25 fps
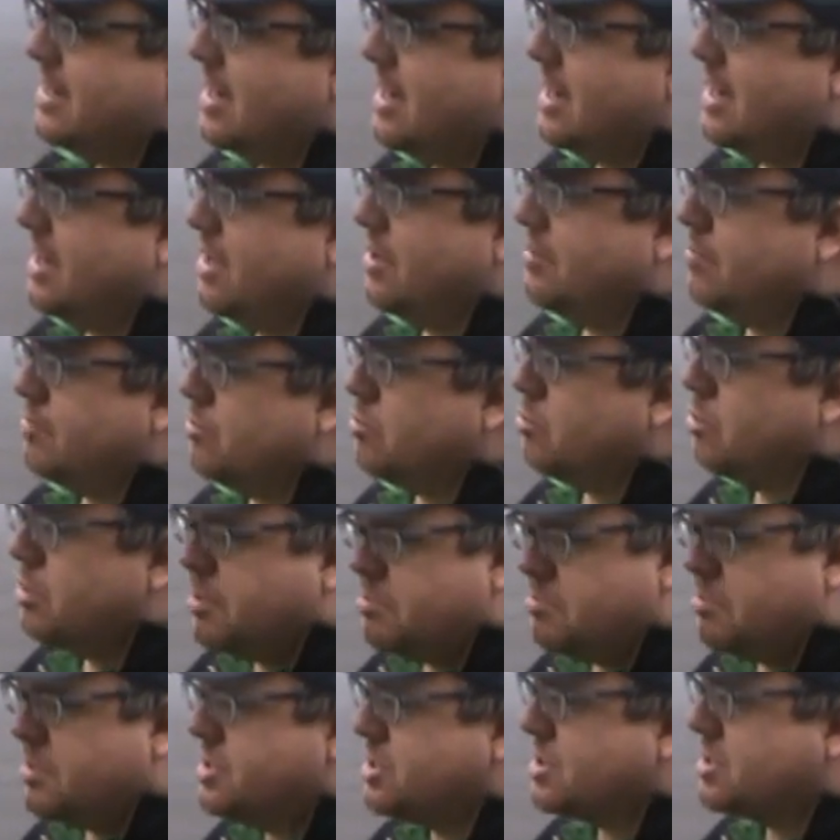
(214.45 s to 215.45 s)
Um,
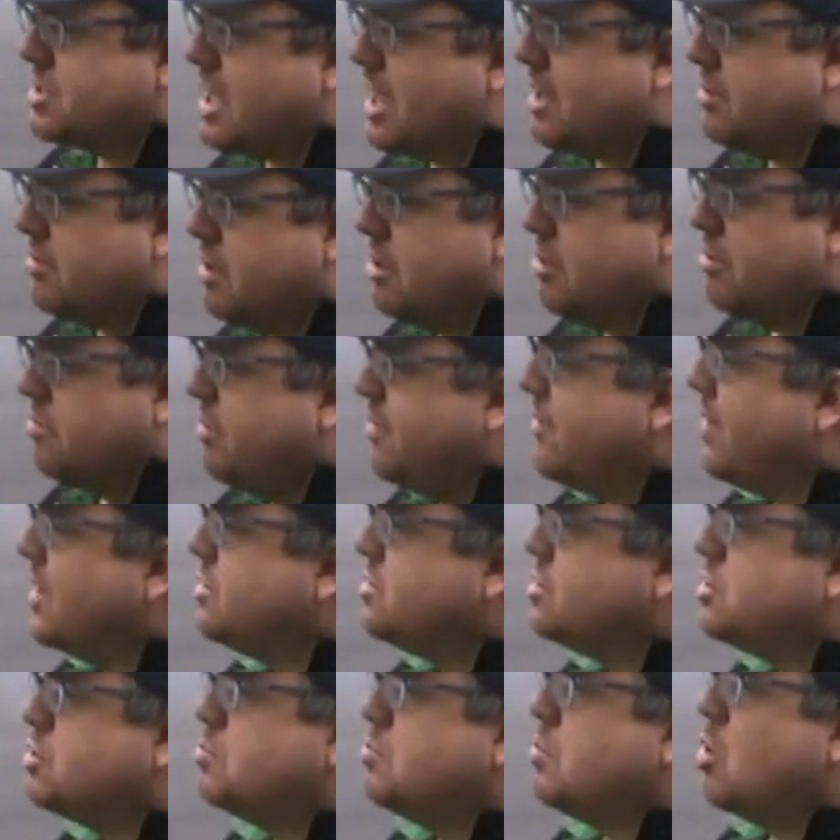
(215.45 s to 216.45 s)
we, we just had we've
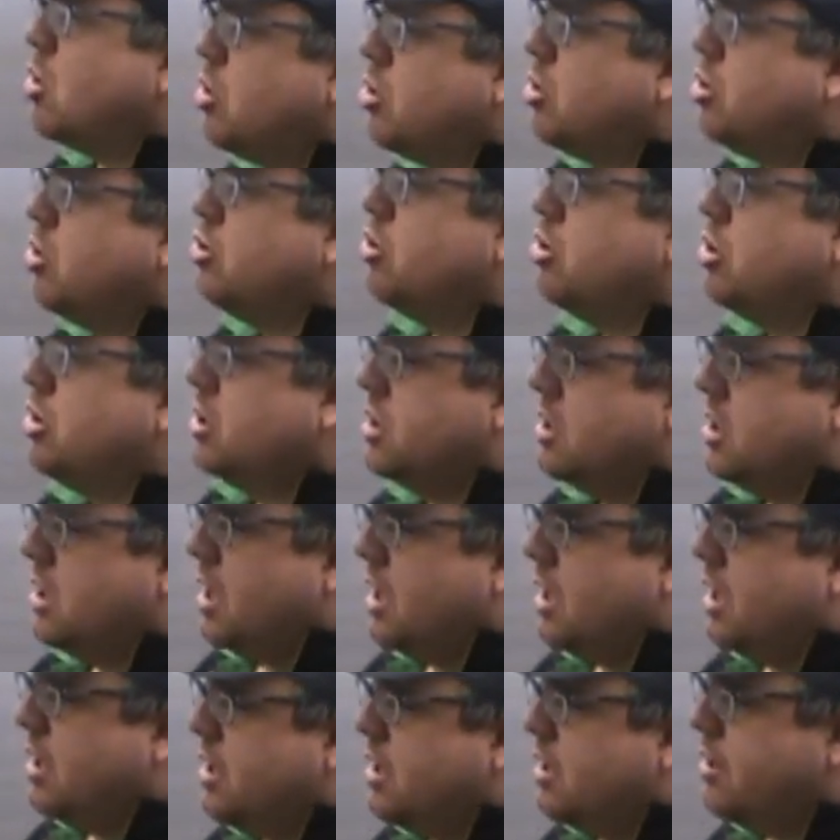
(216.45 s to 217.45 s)
had small
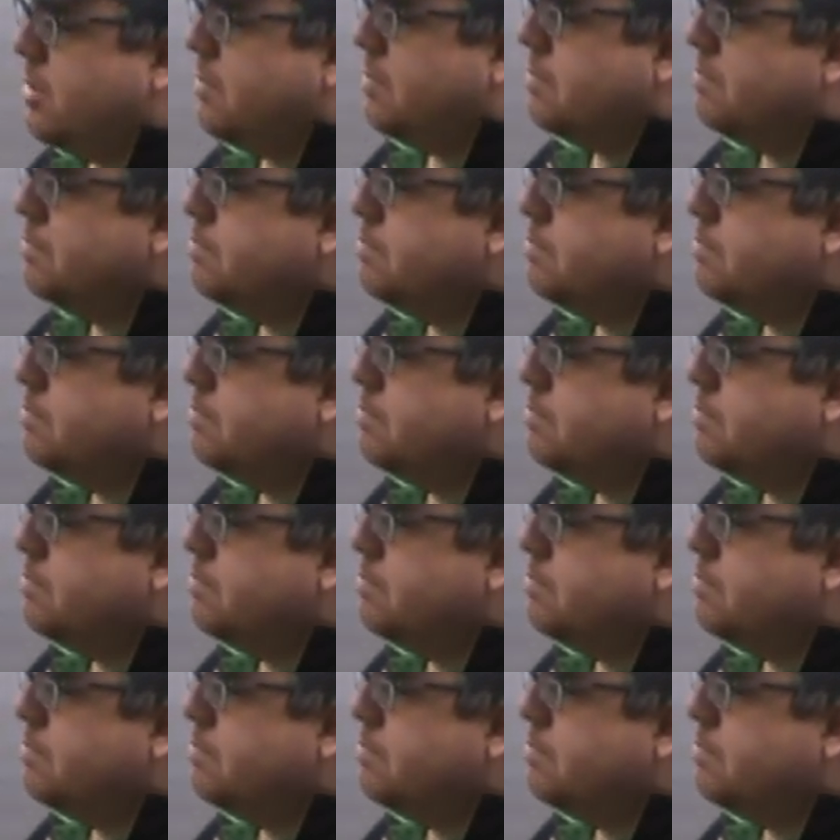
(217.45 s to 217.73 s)
uh,